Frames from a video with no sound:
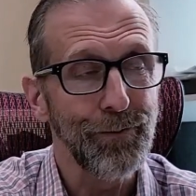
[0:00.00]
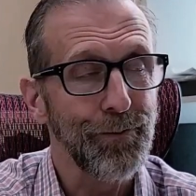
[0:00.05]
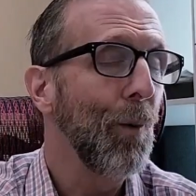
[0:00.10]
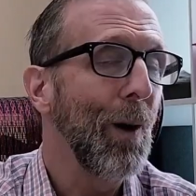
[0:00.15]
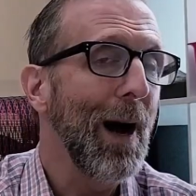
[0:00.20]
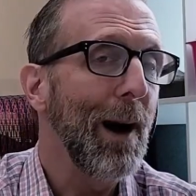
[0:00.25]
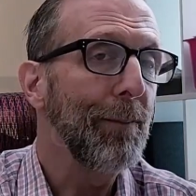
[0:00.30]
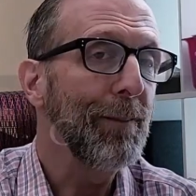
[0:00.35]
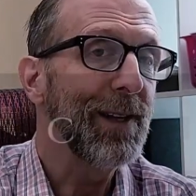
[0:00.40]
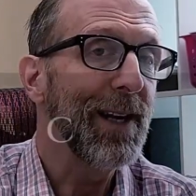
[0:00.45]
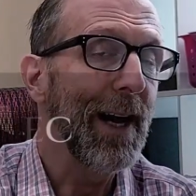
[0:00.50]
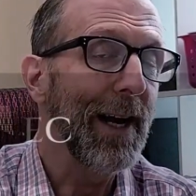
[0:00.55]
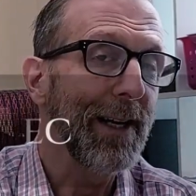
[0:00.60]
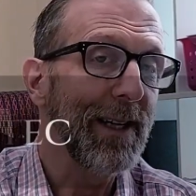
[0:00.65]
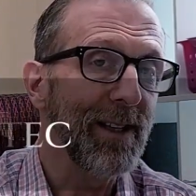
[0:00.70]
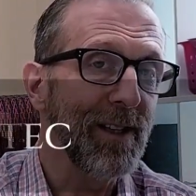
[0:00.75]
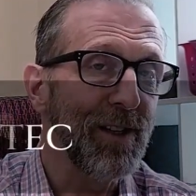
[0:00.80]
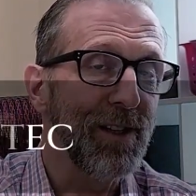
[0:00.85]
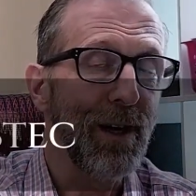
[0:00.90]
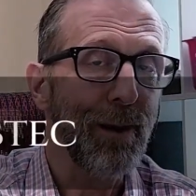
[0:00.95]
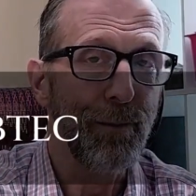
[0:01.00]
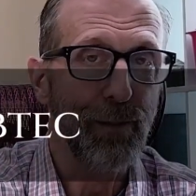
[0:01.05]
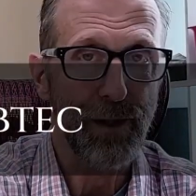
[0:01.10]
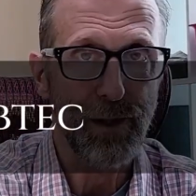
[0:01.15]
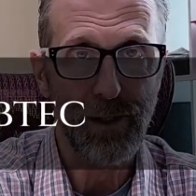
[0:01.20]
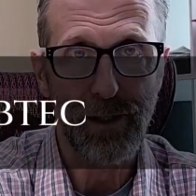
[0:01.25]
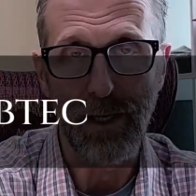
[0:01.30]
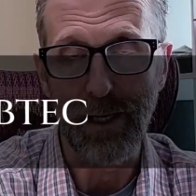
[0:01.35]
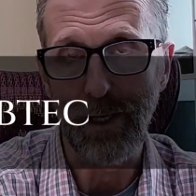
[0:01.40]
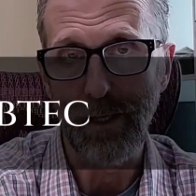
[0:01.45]
Wabtec is number
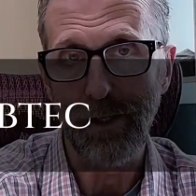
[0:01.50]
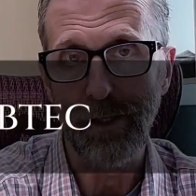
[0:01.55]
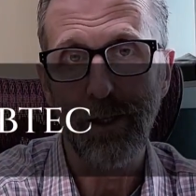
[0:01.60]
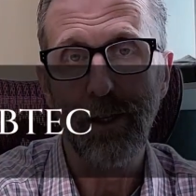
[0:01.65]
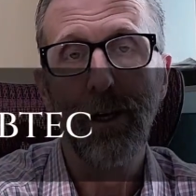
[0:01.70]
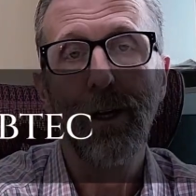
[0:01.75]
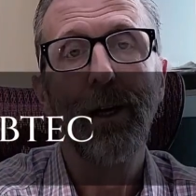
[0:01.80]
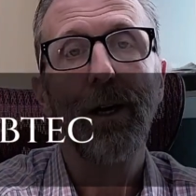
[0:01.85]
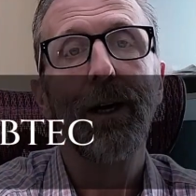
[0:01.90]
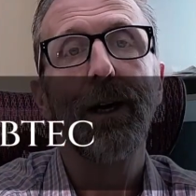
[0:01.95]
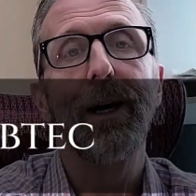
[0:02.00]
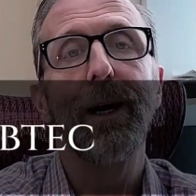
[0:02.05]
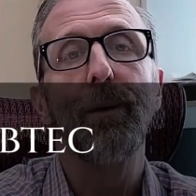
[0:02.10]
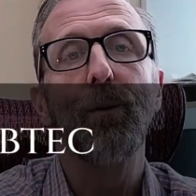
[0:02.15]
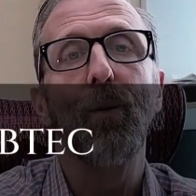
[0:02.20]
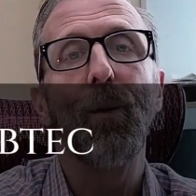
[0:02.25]
6, and